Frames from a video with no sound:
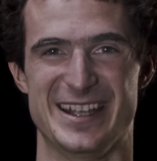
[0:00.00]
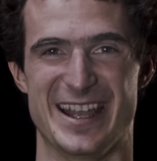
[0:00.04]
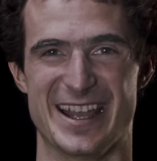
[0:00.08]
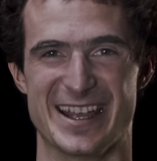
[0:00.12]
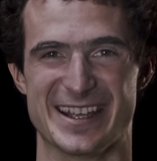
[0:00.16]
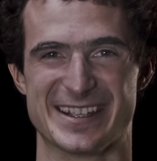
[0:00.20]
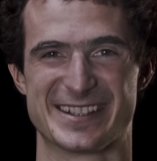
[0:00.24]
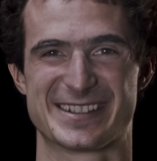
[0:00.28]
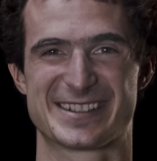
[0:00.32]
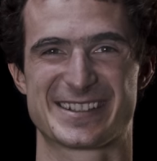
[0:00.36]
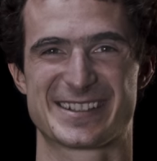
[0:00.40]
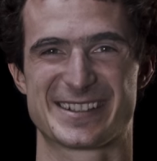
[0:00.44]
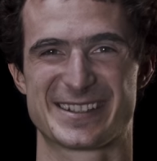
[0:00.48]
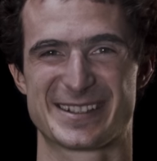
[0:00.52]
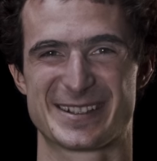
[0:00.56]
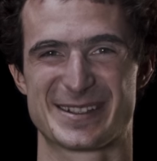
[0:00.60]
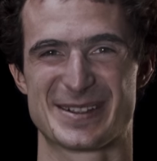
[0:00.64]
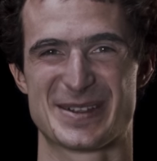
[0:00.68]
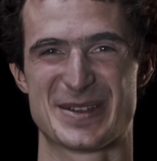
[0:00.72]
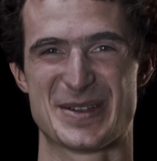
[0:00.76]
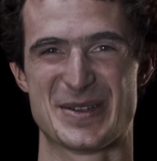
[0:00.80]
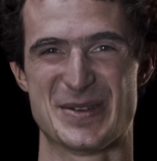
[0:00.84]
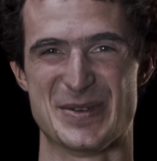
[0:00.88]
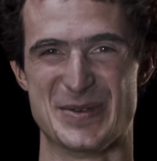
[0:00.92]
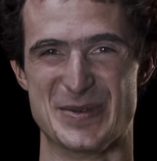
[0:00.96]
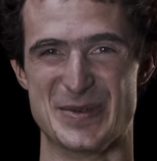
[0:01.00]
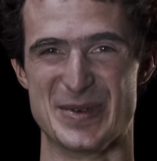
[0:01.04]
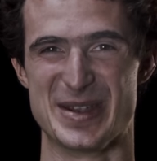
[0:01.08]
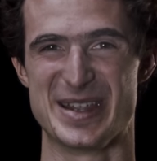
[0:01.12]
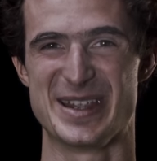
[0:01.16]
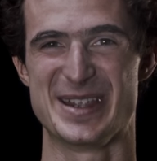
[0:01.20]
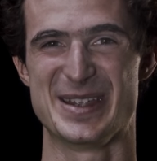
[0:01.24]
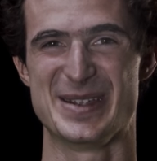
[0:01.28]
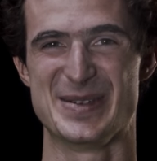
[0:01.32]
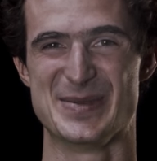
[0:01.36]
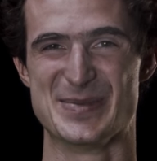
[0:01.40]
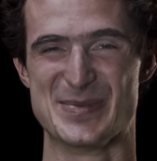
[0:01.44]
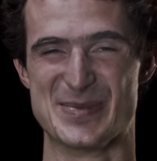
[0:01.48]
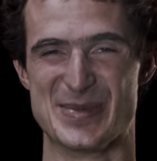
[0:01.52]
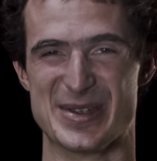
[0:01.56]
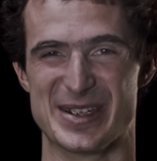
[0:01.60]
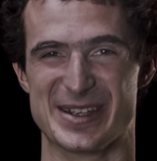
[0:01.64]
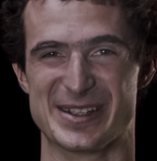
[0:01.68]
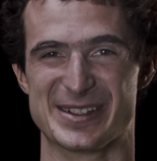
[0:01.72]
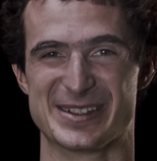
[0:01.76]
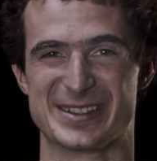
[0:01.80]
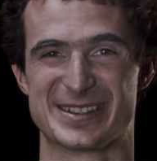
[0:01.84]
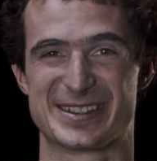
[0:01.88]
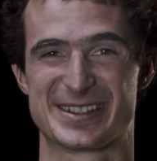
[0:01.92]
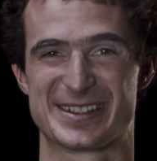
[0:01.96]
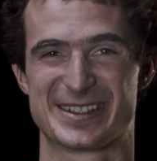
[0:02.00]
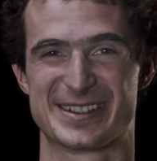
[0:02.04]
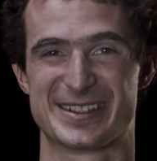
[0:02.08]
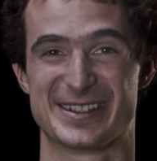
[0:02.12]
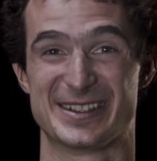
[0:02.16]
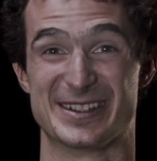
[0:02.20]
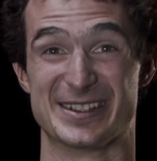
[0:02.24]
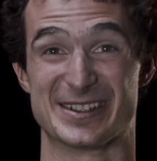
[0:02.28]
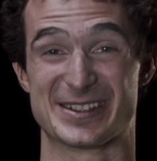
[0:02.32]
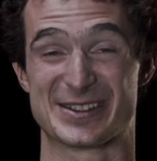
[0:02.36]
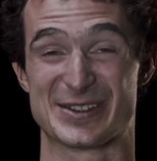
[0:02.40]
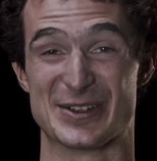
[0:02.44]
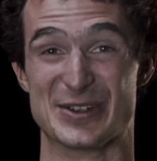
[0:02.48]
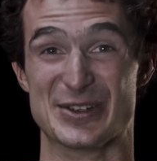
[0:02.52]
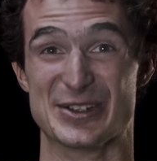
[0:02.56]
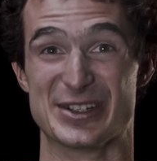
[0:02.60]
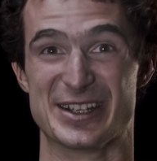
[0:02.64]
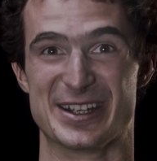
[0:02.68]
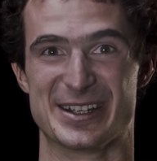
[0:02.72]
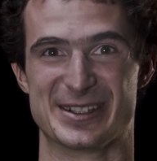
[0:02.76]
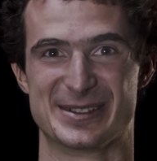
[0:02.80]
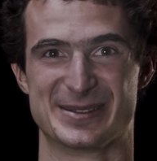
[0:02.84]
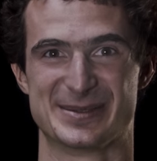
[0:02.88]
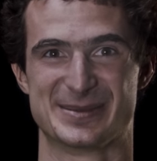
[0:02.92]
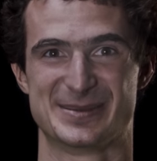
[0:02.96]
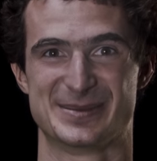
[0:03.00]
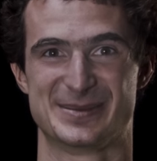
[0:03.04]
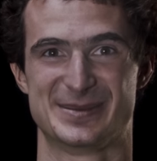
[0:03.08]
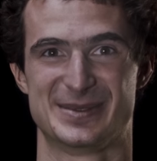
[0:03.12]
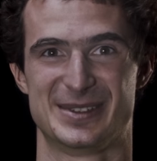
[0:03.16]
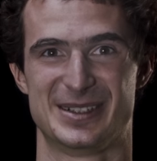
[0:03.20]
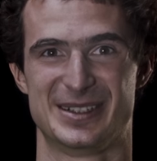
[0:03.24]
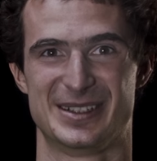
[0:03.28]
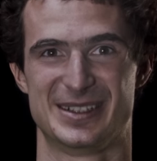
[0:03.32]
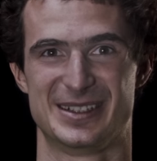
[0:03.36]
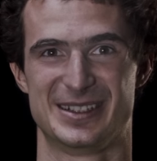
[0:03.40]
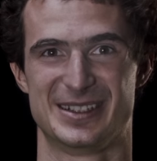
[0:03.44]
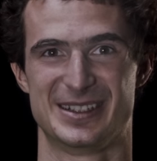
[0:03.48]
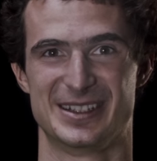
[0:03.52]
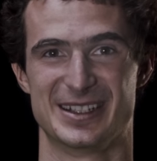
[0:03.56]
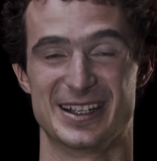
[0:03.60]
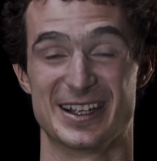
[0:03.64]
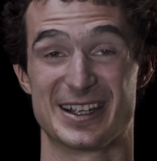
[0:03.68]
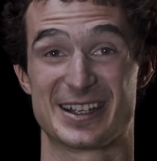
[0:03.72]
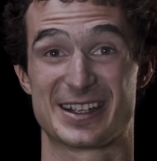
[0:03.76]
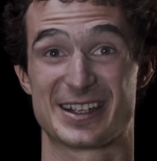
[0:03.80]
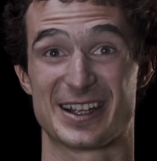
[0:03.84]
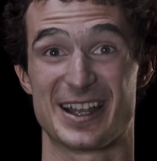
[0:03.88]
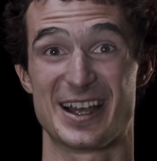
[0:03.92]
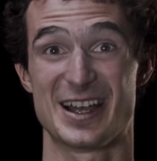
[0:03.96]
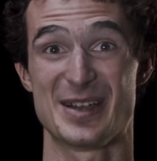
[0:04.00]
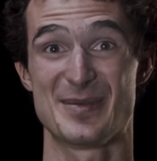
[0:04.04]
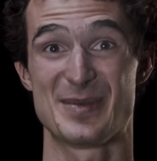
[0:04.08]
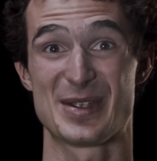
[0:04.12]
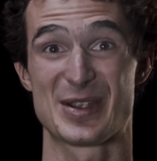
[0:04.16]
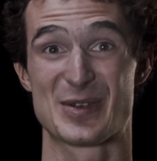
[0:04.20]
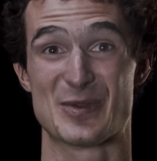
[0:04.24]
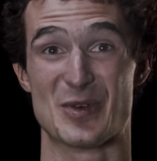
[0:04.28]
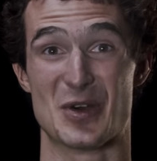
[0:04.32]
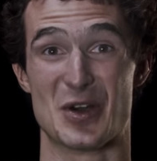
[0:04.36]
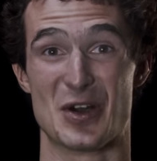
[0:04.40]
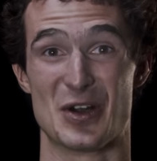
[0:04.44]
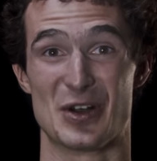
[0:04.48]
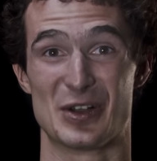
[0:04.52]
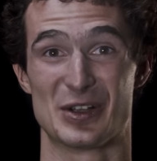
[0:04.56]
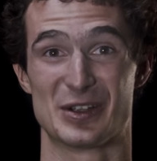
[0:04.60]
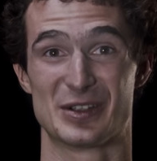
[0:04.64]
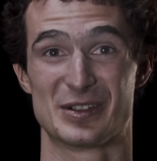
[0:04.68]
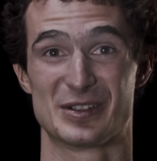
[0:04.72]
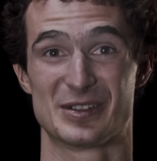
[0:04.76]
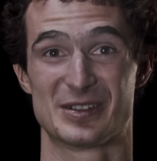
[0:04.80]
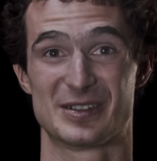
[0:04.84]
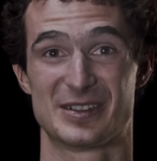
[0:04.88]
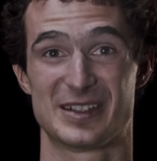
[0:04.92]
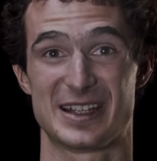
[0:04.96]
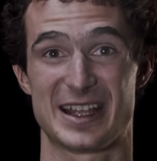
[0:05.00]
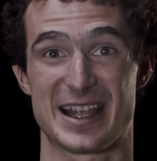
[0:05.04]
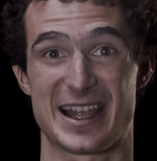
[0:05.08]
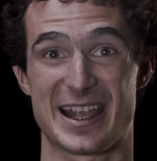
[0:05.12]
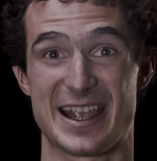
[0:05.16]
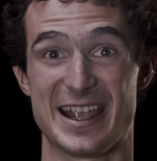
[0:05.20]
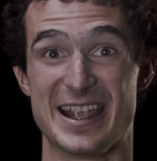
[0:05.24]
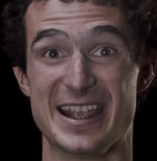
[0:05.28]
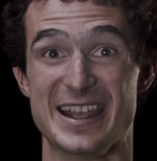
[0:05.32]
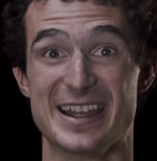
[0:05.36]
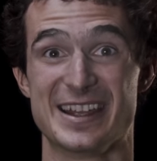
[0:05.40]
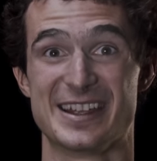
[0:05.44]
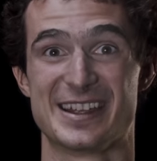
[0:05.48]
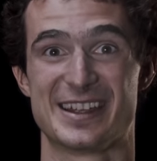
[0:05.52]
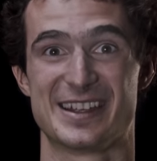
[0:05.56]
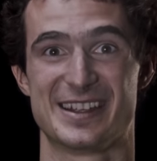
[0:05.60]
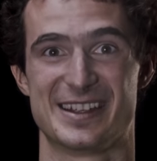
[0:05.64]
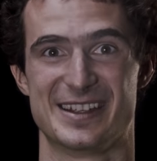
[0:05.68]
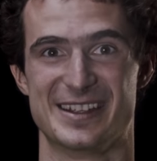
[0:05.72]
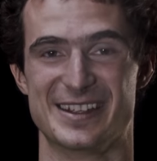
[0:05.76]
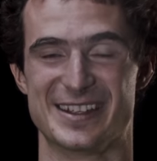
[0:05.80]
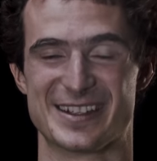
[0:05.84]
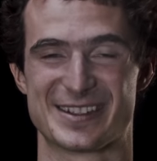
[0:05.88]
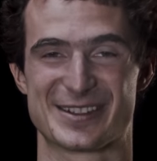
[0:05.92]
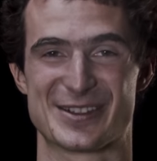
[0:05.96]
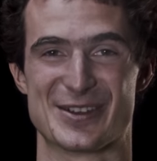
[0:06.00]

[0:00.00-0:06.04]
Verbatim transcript: Yes, we built a sauna. A climbing wall in the